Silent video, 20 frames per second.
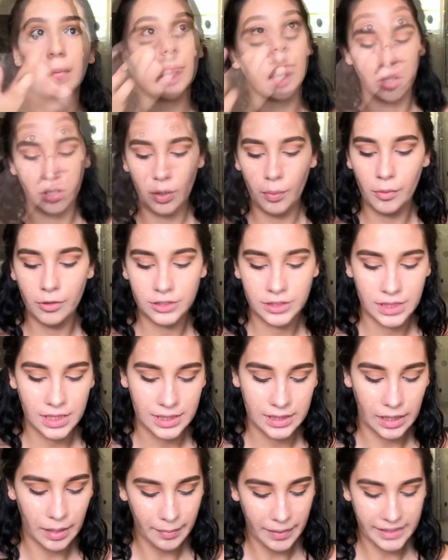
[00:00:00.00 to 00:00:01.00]
You know, most
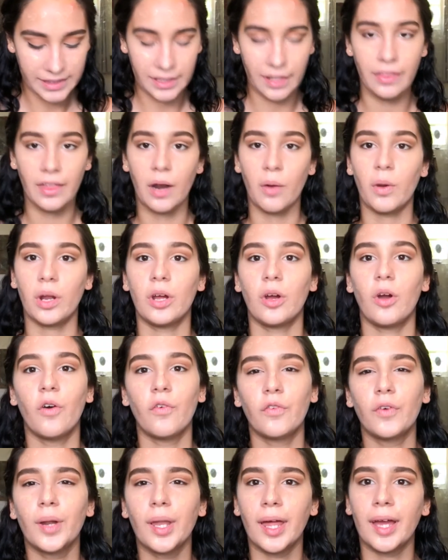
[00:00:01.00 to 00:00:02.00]
of the time I say that I want to go
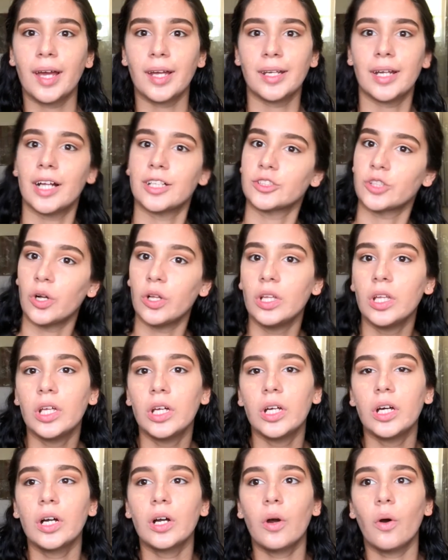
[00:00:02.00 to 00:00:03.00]
for like a natural
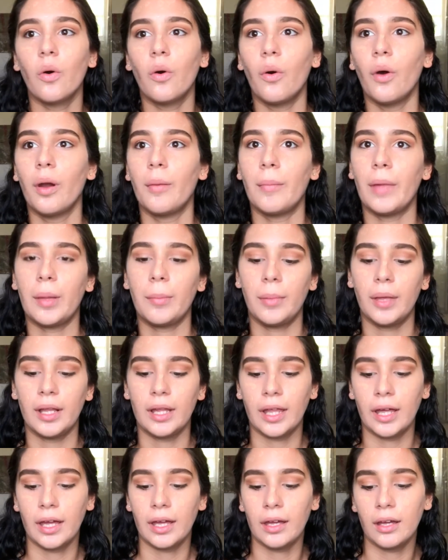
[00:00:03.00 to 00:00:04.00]
look or maybe
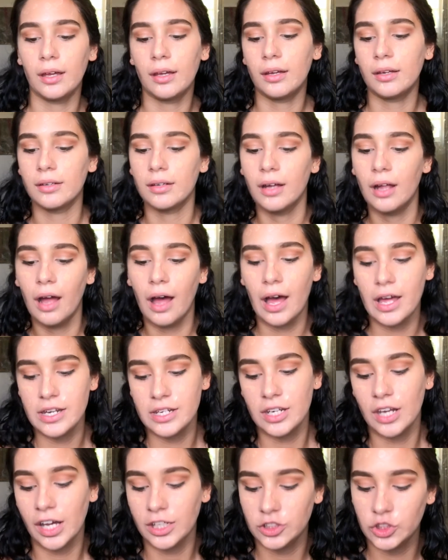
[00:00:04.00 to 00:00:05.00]
like a
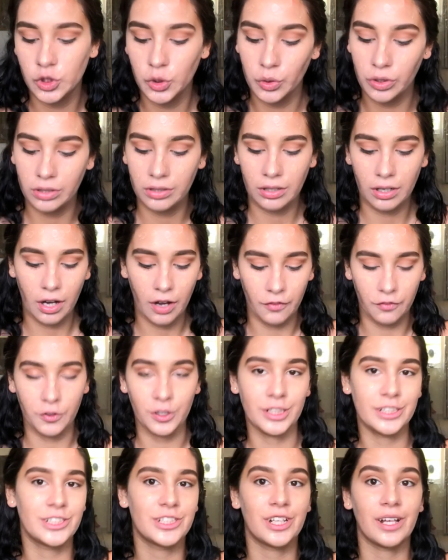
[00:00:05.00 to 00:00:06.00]
not too
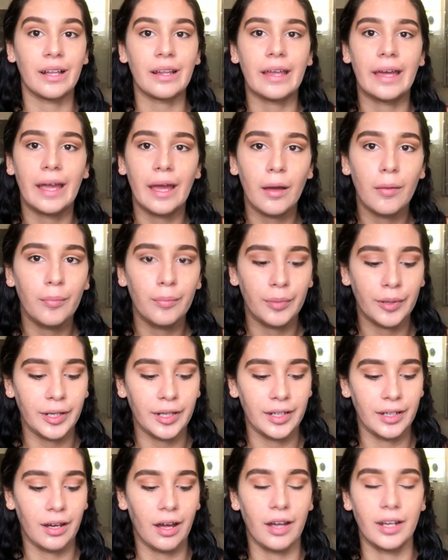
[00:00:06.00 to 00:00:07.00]
coverage glam,
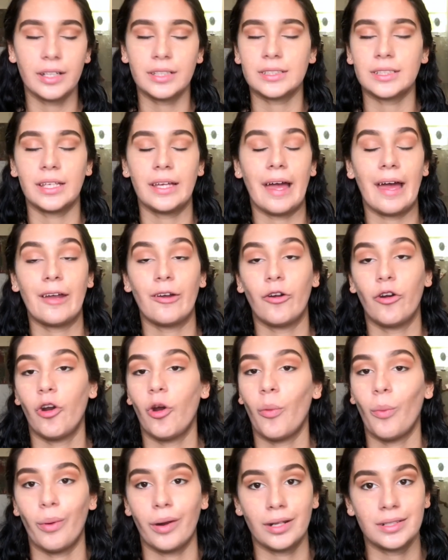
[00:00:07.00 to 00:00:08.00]
but honestly I don't
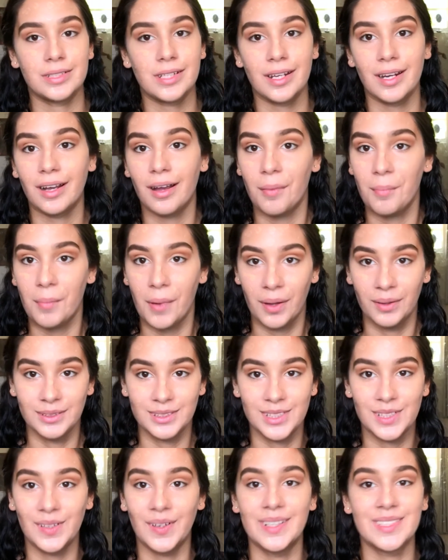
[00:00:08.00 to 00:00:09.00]
know what it's gonna come
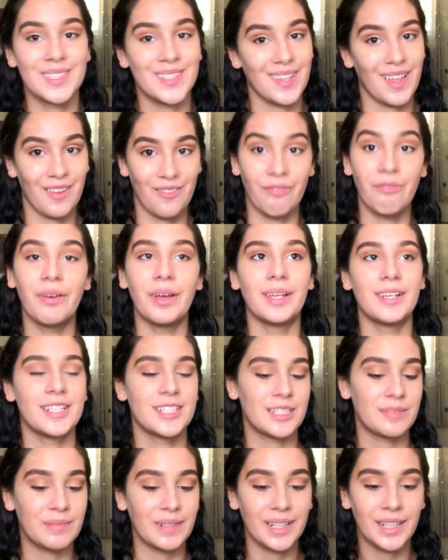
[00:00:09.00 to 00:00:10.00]
out to until I
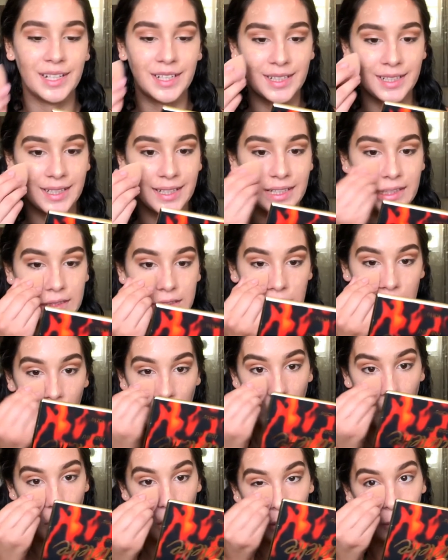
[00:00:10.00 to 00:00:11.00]
finish, because
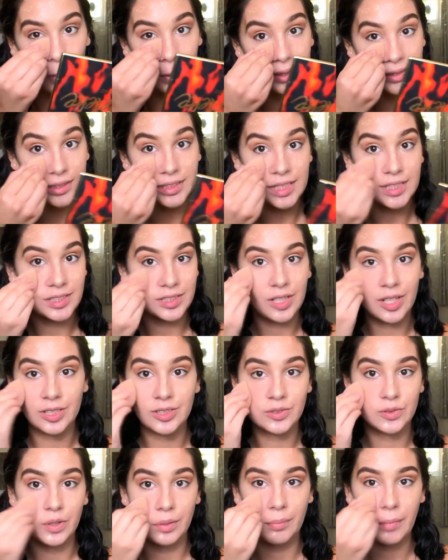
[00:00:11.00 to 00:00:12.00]
once I
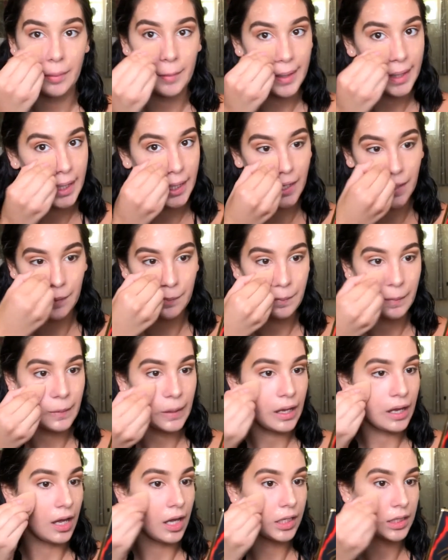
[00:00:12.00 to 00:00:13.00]
start doing my makeup,
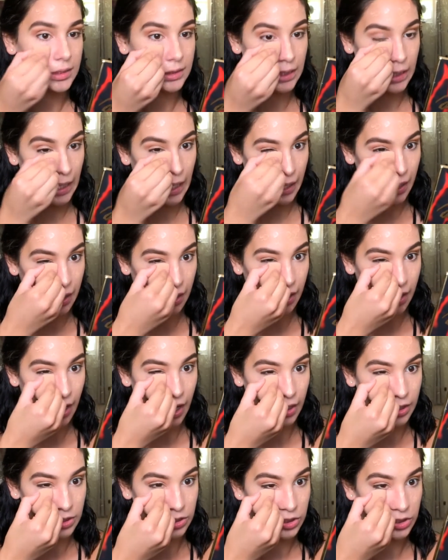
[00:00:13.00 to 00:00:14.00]
honestly
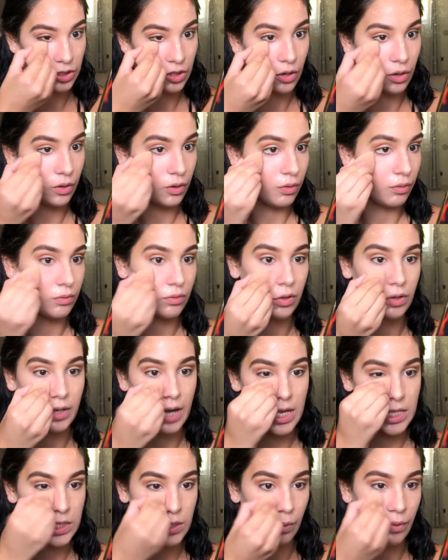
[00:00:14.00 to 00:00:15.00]
I just go
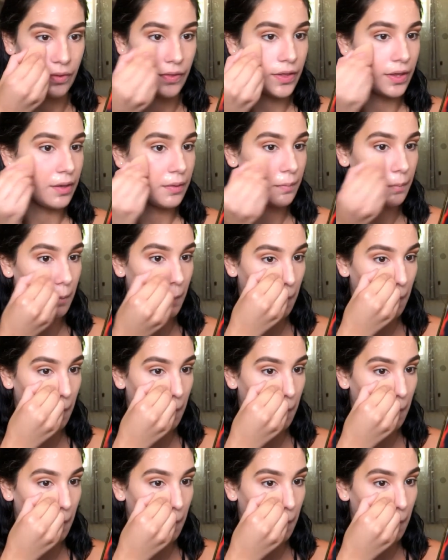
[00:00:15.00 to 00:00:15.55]
crazy with it.